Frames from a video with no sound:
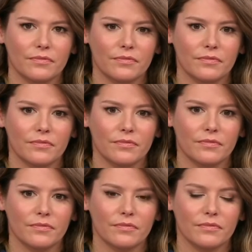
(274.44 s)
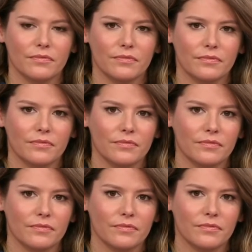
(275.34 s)

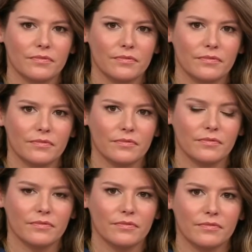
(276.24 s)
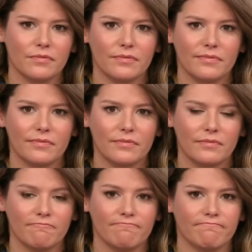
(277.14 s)

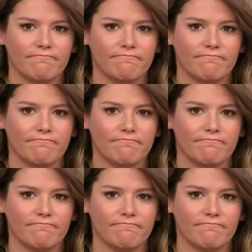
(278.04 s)
[no speech]